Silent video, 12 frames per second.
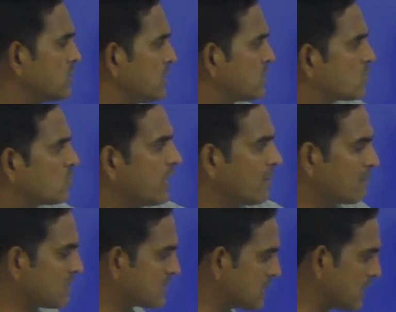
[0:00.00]
these
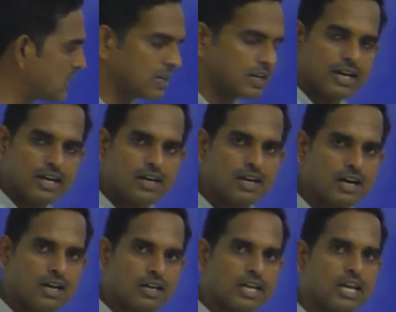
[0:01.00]
two-dimensional
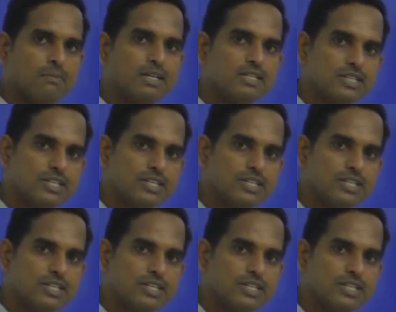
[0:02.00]
elements